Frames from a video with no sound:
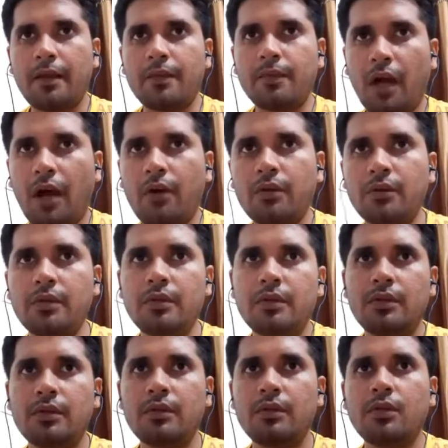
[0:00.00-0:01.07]
Now,
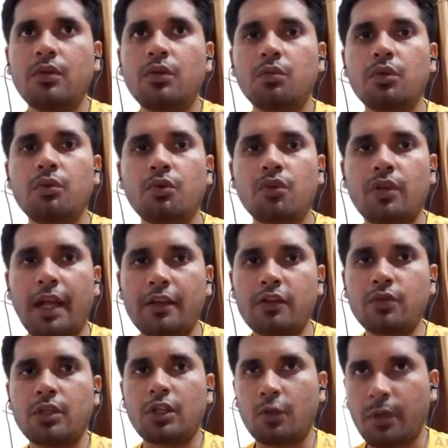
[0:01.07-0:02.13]
we would like
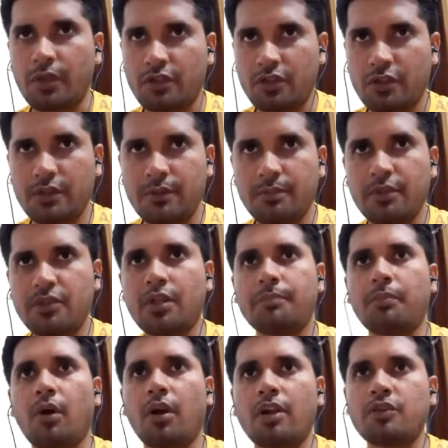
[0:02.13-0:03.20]
to request Mr.
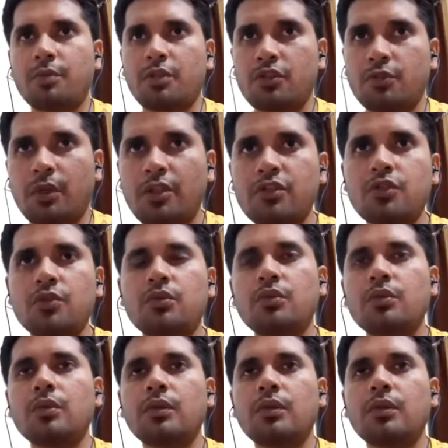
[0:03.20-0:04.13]
Palash Biswas to